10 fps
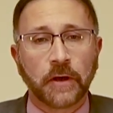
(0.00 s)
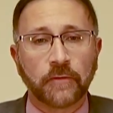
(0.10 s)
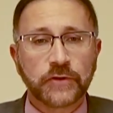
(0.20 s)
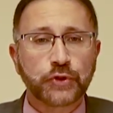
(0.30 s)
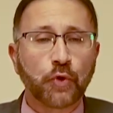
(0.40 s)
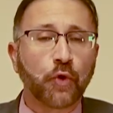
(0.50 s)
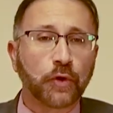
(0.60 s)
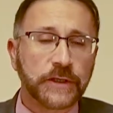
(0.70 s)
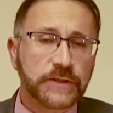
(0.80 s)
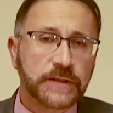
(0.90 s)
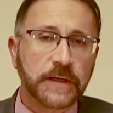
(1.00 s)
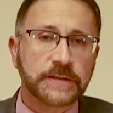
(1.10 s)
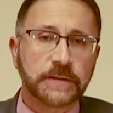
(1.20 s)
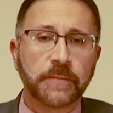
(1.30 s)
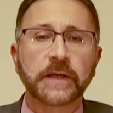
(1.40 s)
of its two holiest
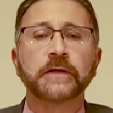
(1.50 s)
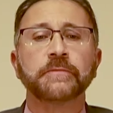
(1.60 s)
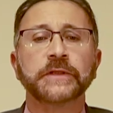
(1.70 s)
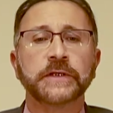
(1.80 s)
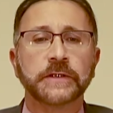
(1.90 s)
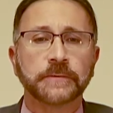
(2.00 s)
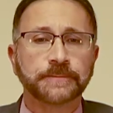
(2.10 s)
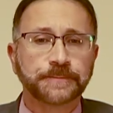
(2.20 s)
sites in Mecca and Medina.